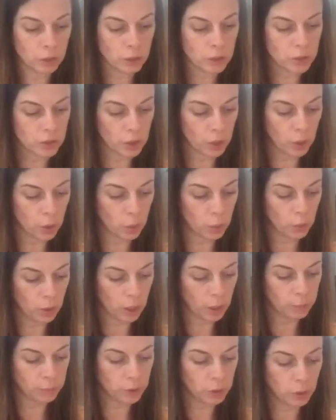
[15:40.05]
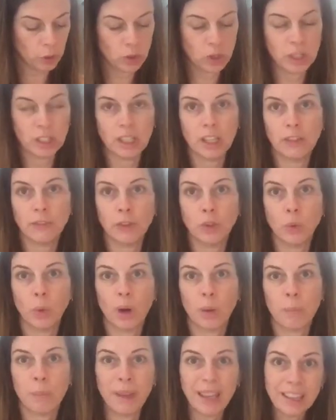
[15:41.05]
So usually if you
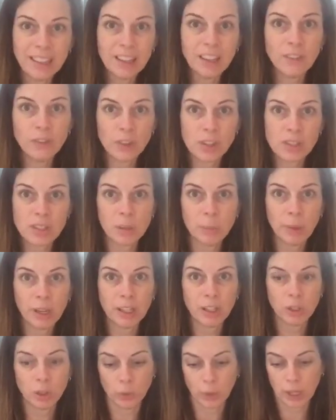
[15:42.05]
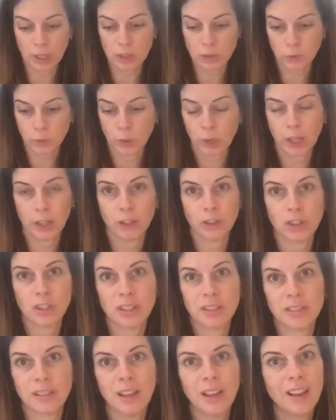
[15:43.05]
are baking for somebody who has food allergies,
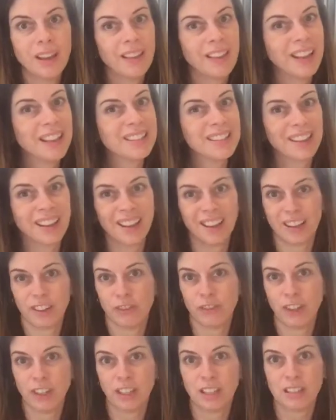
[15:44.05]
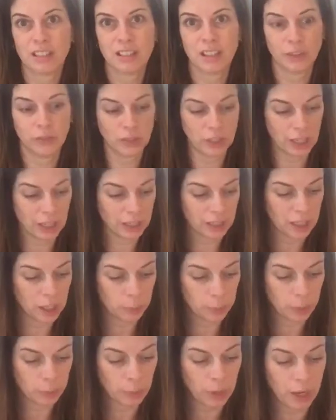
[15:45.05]
that's the kind of funky stuff you got to keep
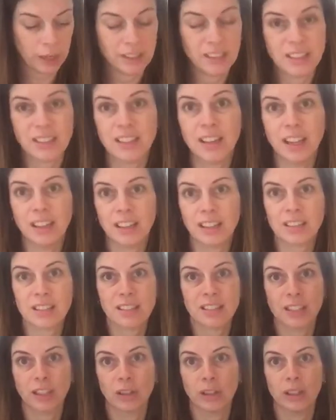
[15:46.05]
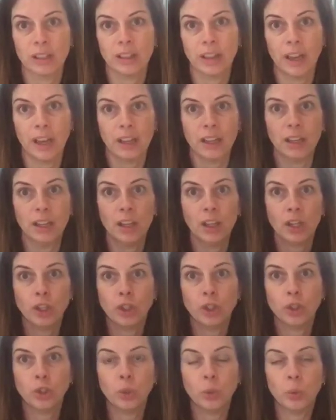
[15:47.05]
in mind. It's not necessarily that
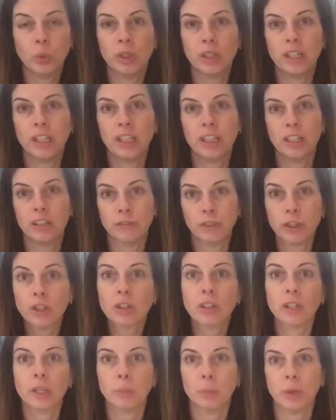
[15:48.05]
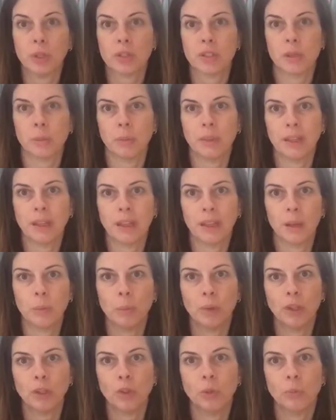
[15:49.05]
you would inadvertently put something in,
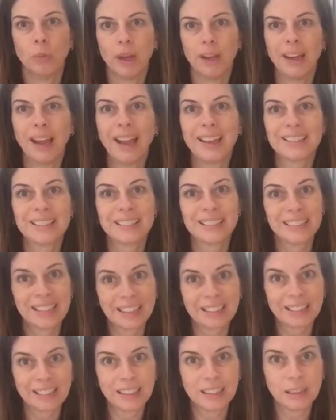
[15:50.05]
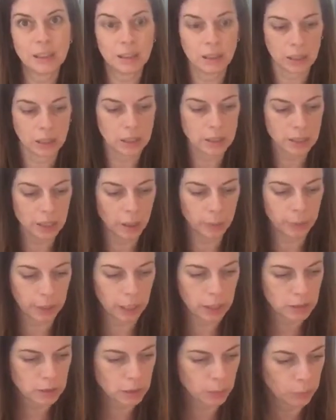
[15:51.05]
but you might accidentally
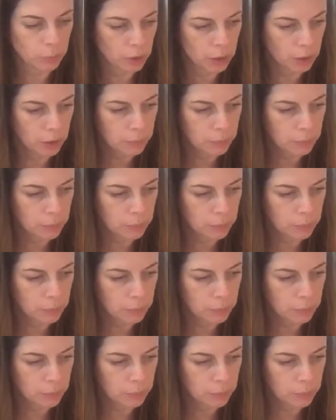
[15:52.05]
contaminate something.